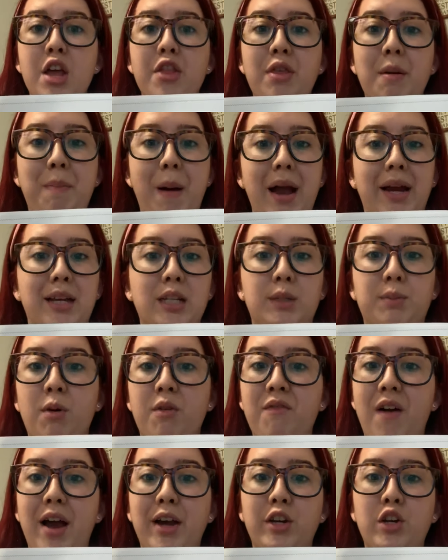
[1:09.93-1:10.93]
The packets
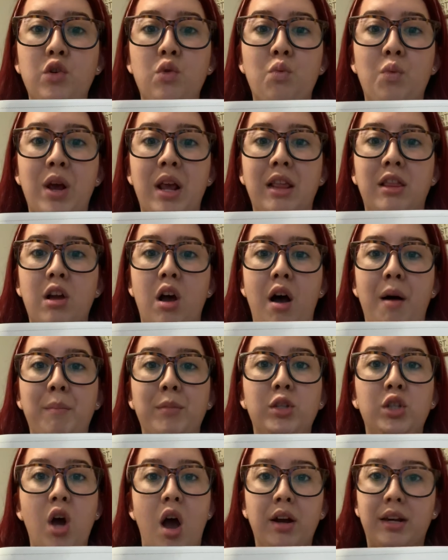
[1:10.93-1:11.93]
provide you with
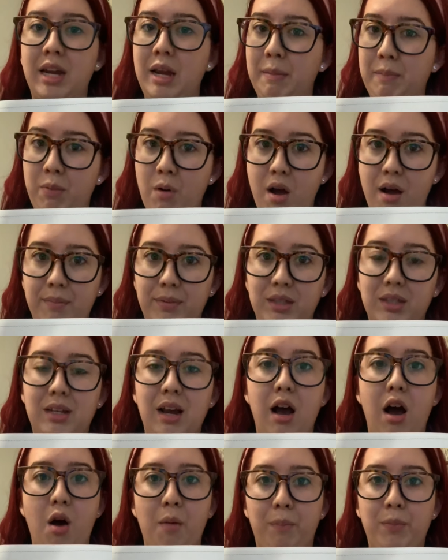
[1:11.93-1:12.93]
talking prompts to
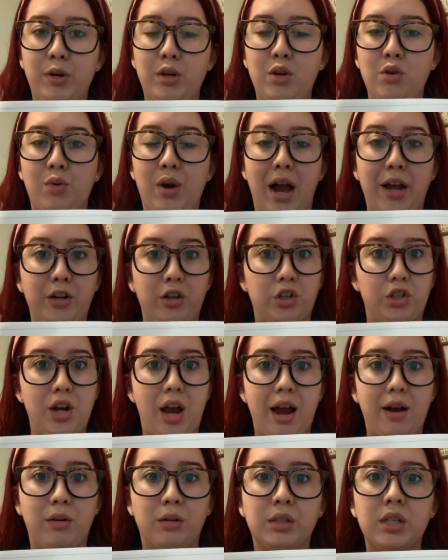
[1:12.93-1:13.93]
help you guide your
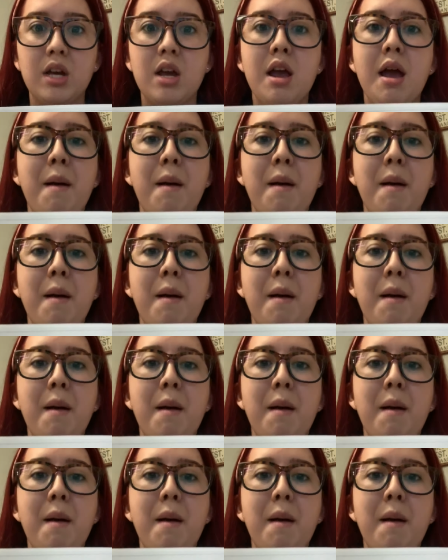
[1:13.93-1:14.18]
child,